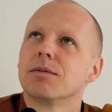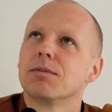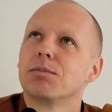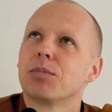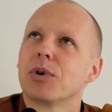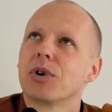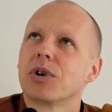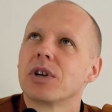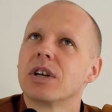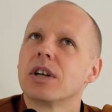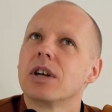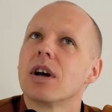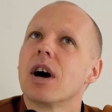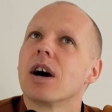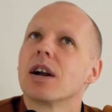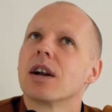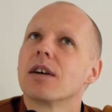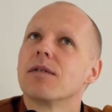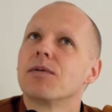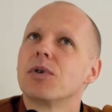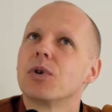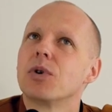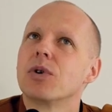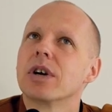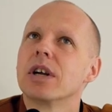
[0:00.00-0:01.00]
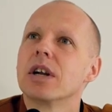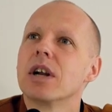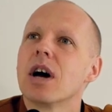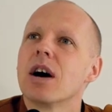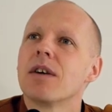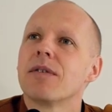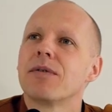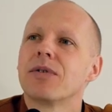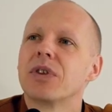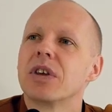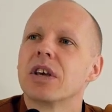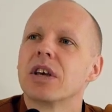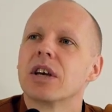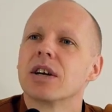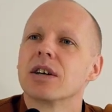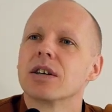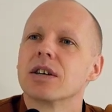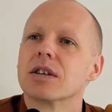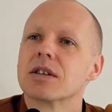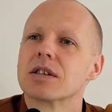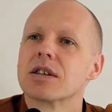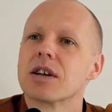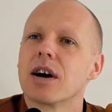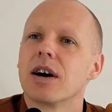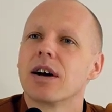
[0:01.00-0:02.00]
Bodhinyana for enough
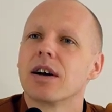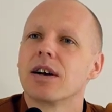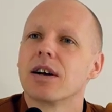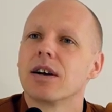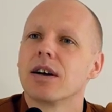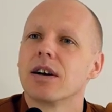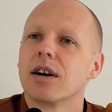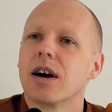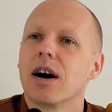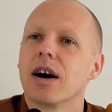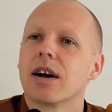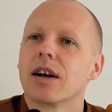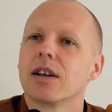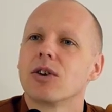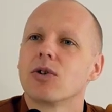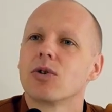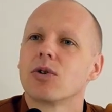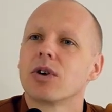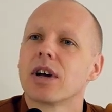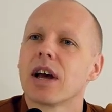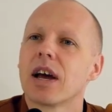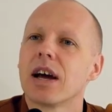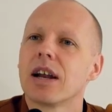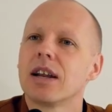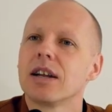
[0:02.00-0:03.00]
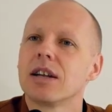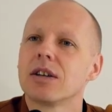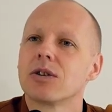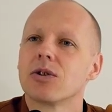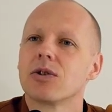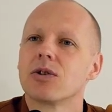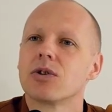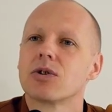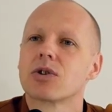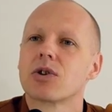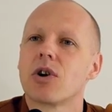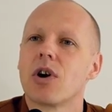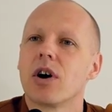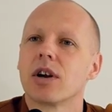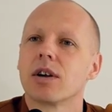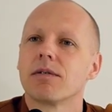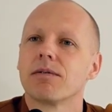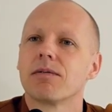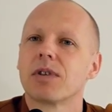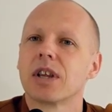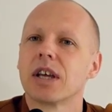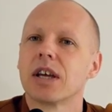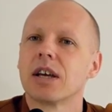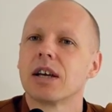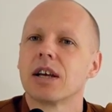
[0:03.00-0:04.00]
years, I, I, you get into this kind
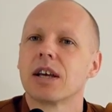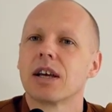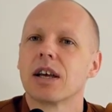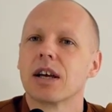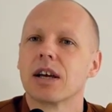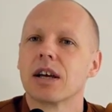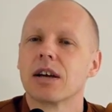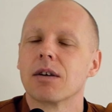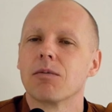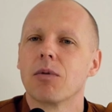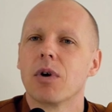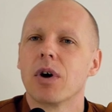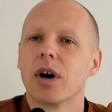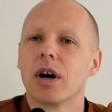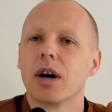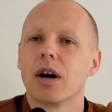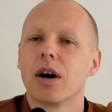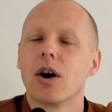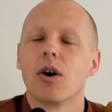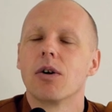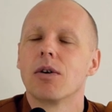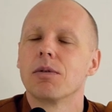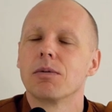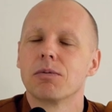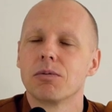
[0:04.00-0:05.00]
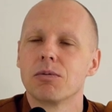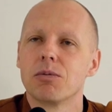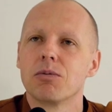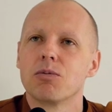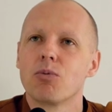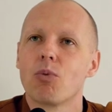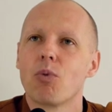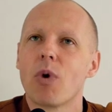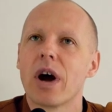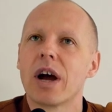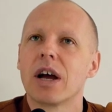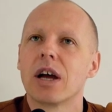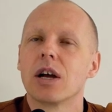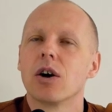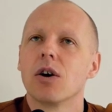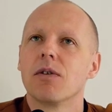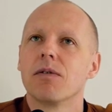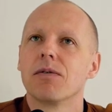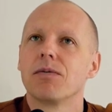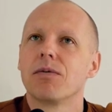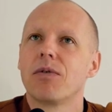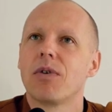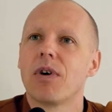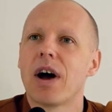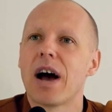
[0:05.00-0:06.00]
of thinking, where, uh, way
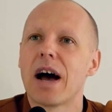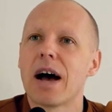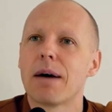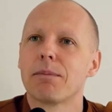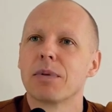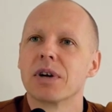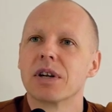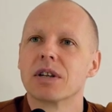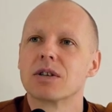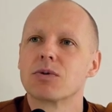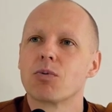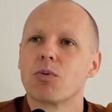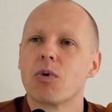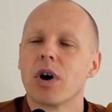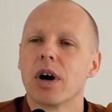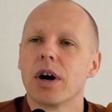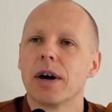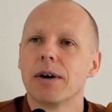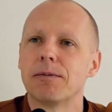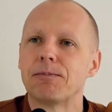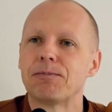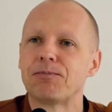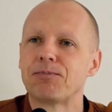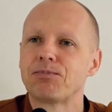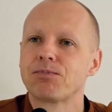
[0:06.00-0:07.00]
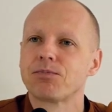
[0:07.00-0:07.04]
of habits where